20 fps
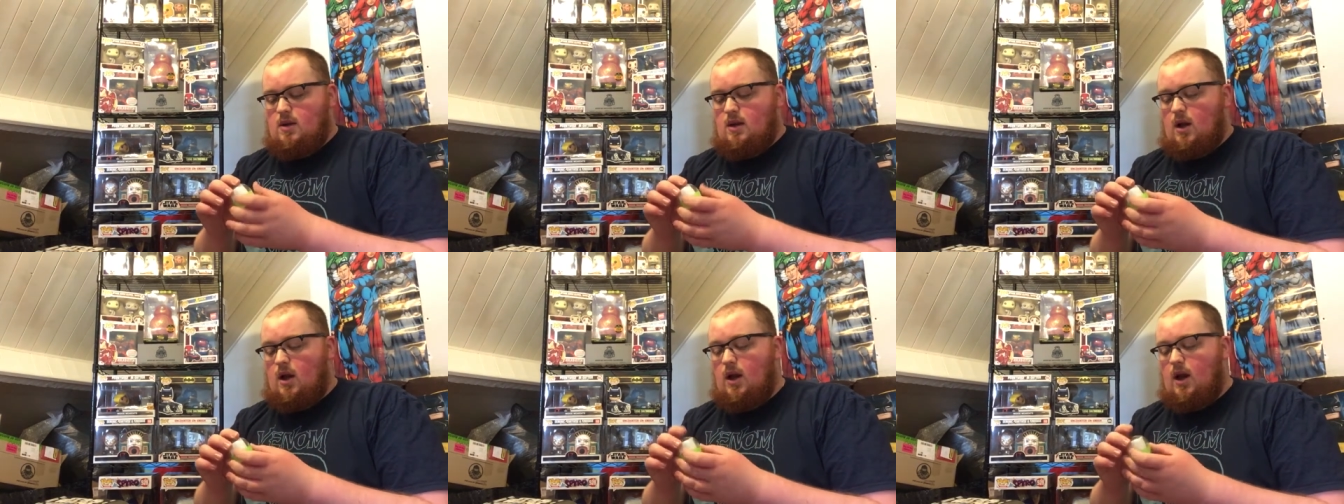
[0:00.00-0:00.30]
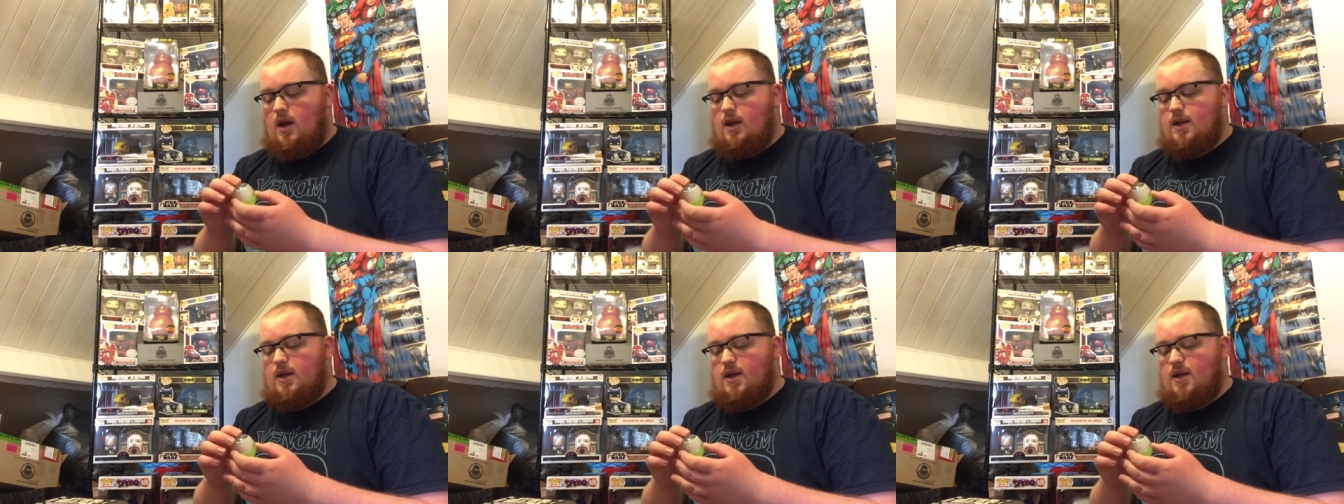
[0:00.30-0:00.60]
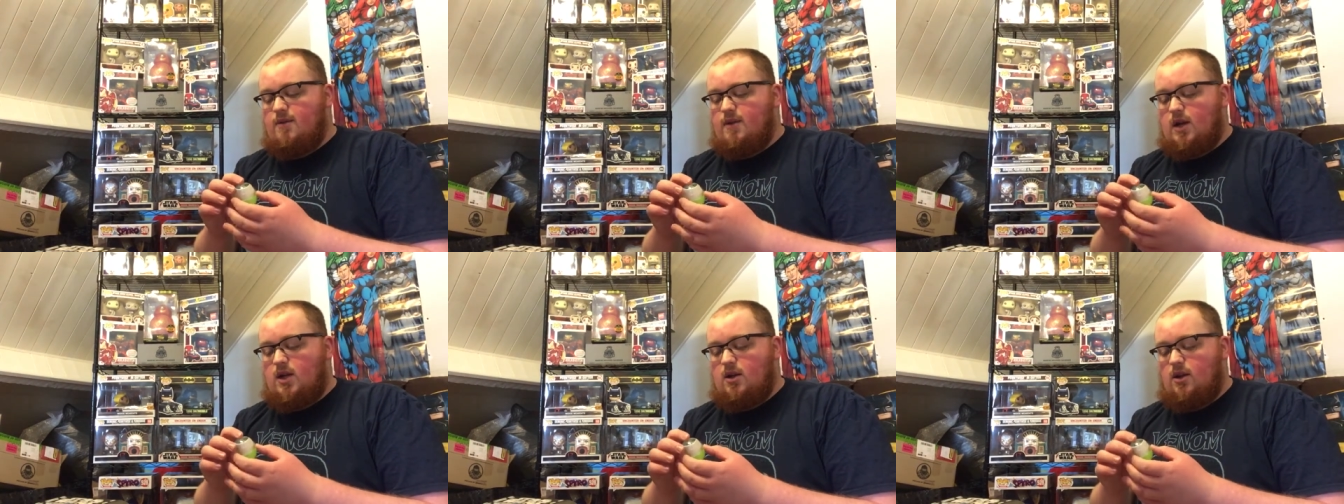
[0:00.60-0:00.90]
I like that
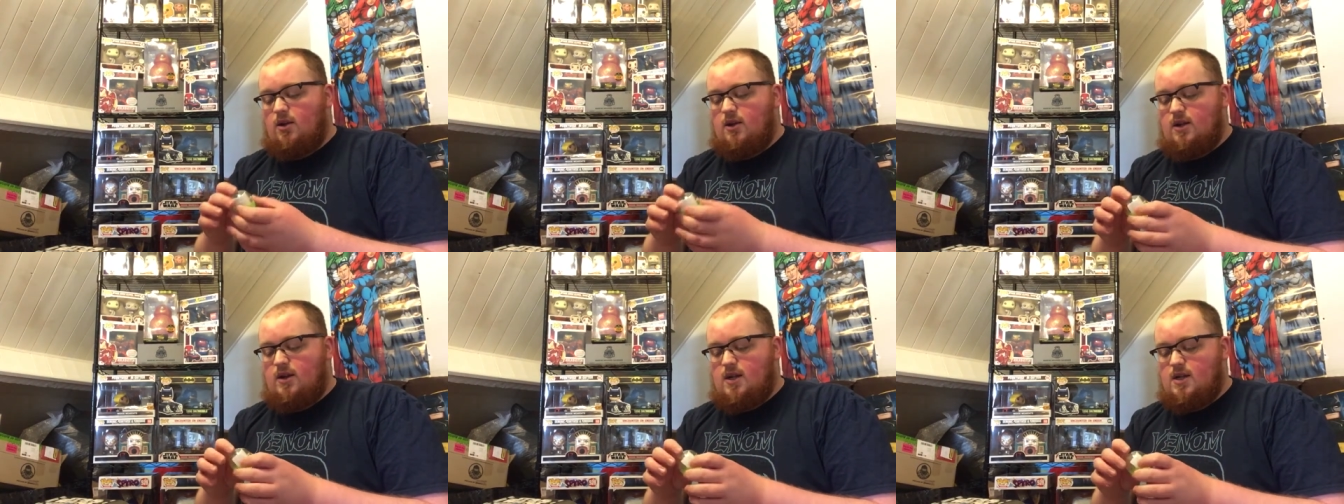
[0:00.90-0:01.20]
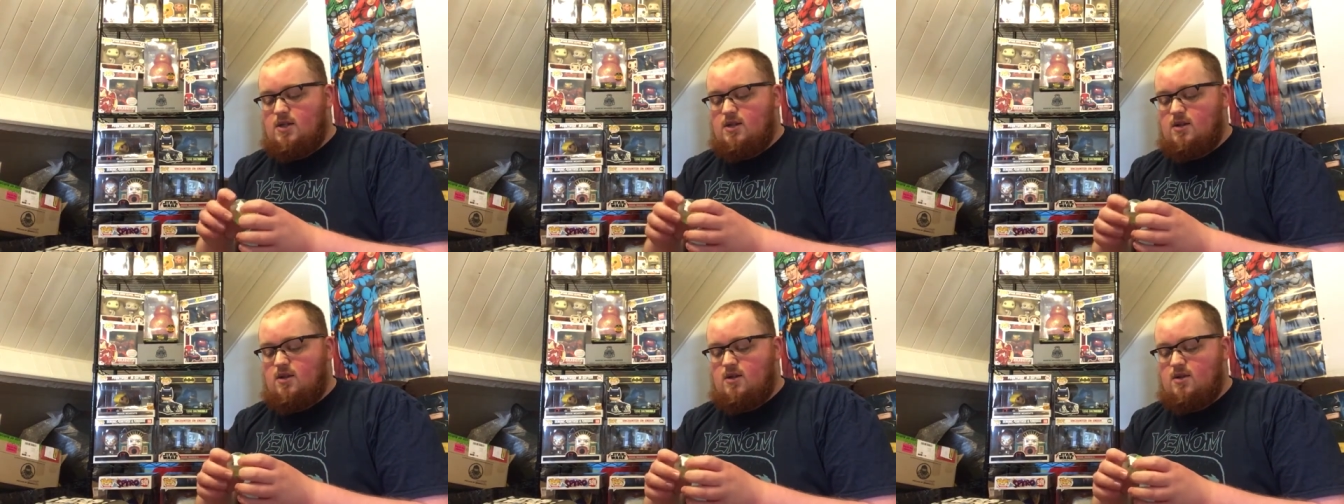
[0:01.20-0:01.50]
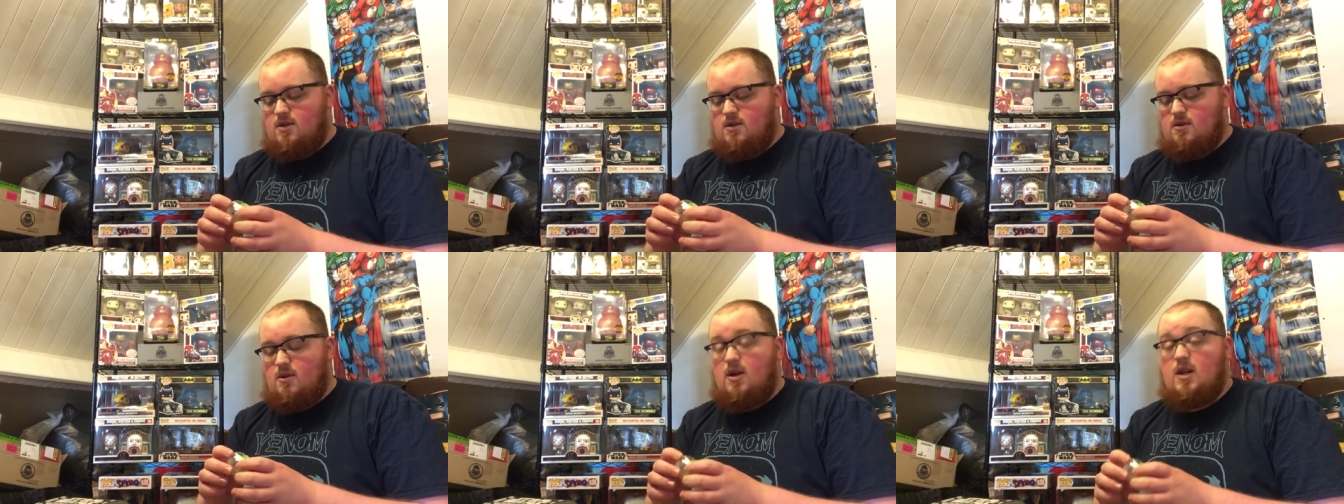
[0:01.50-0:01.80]
they've included this
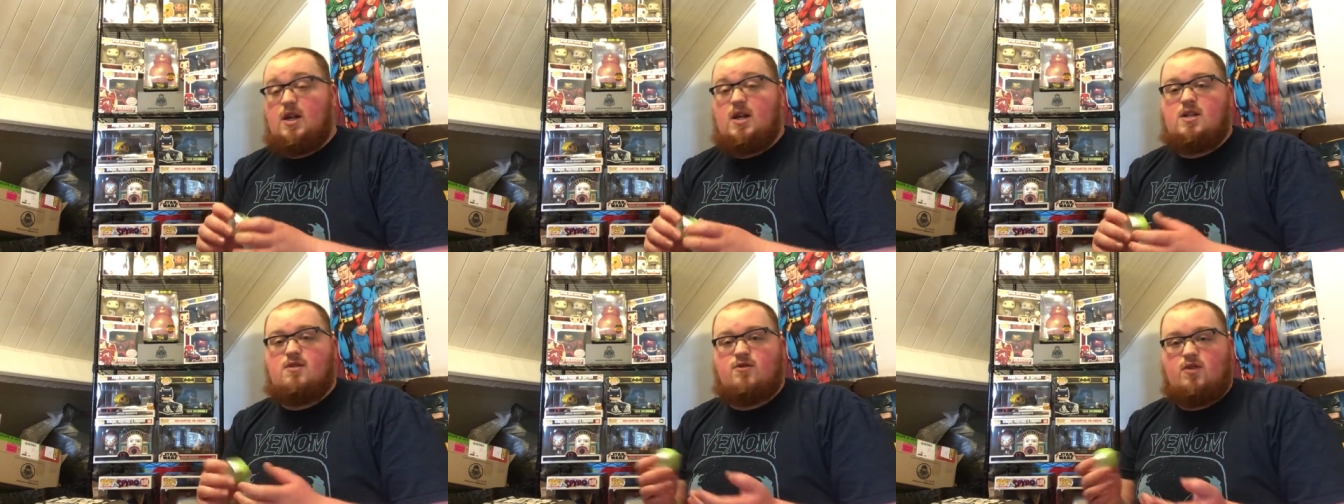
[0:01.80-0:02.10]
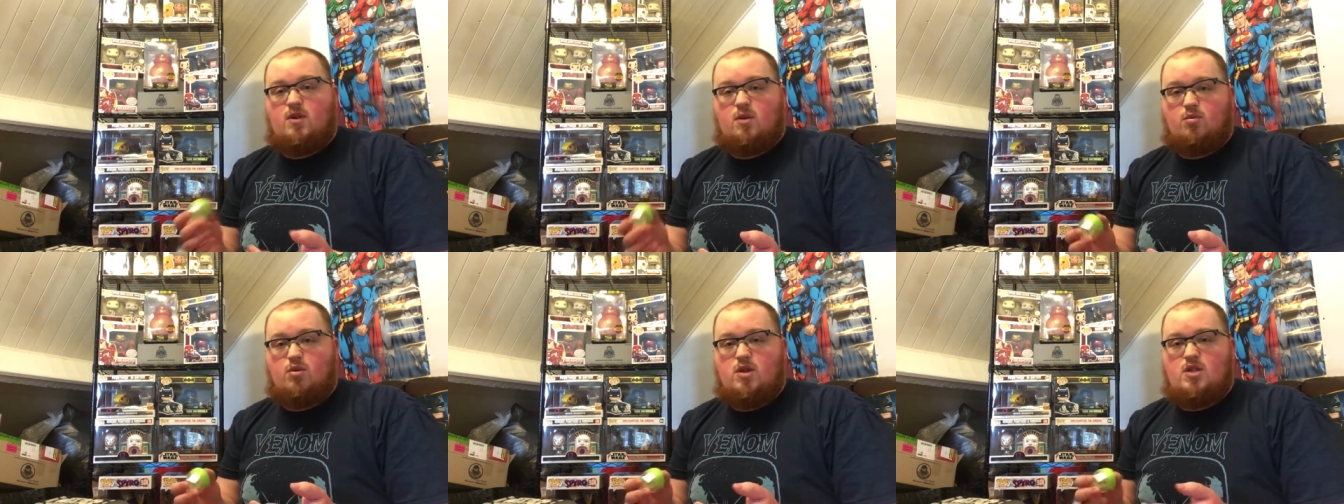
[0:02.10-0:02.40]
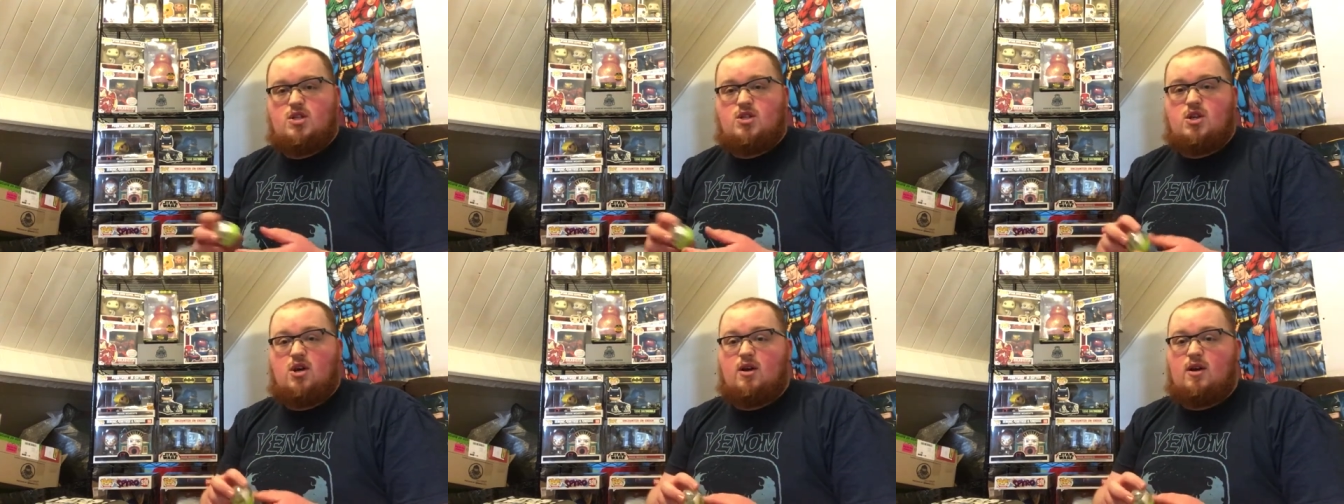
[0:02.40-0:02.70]
because, at least for the
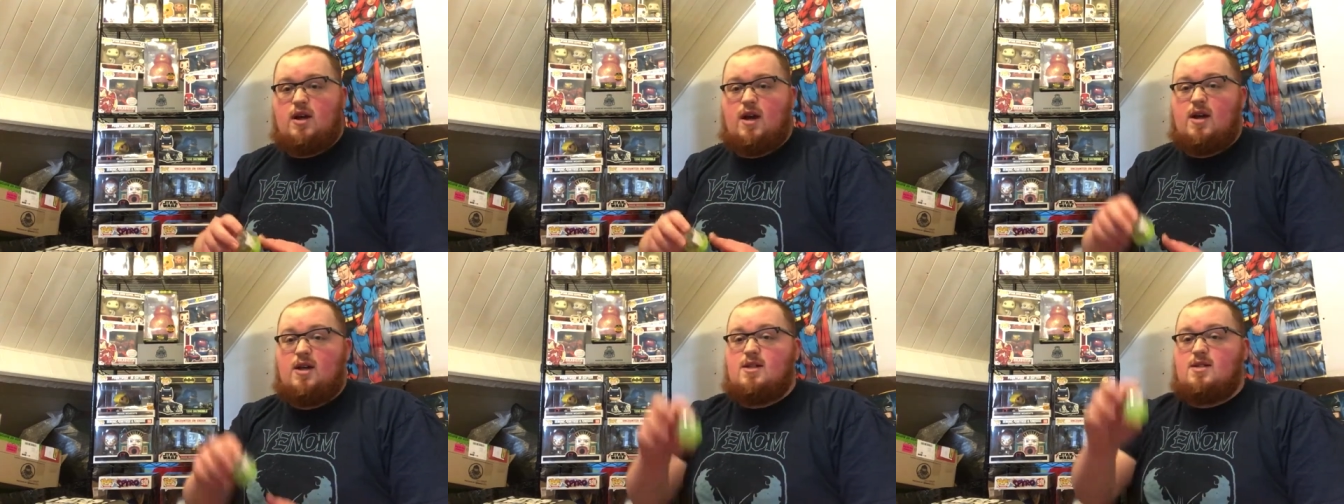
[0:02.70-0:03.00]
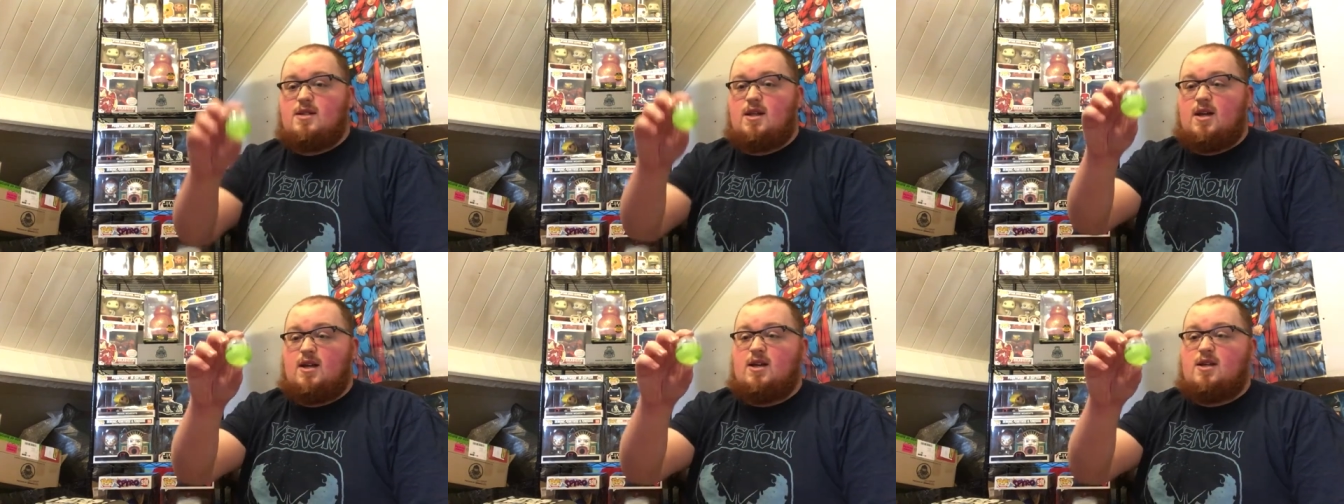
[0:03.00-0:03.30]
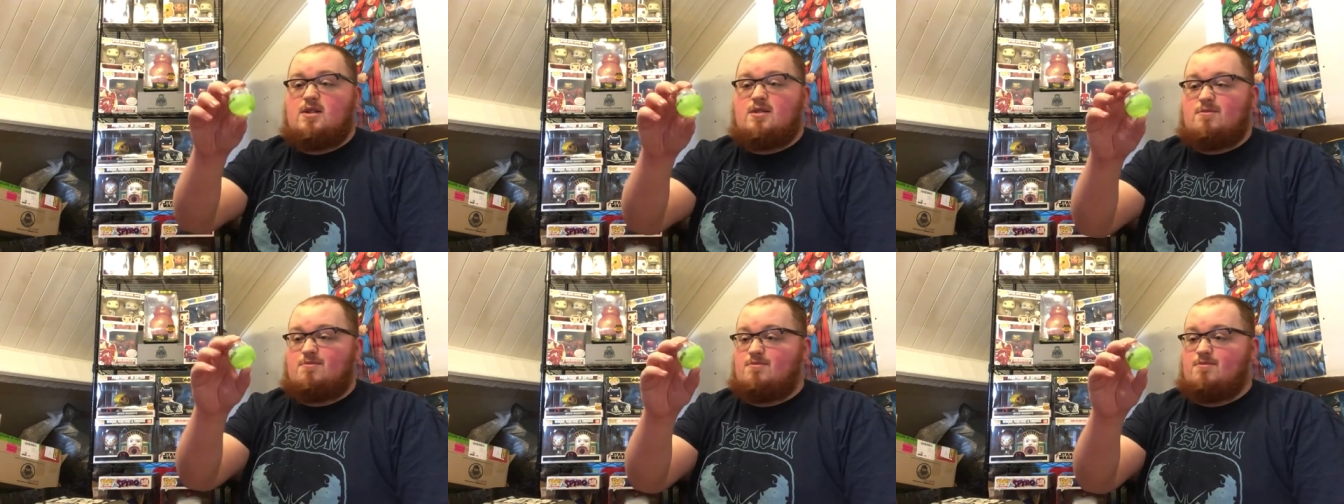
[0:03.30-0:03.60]
British arcades, that
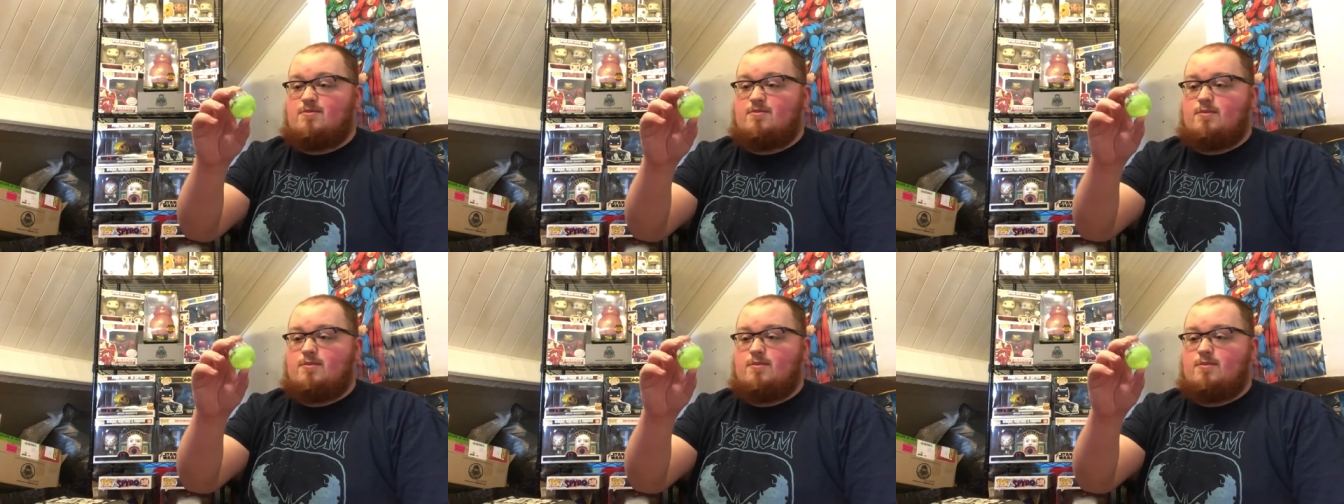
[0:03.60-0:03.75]
is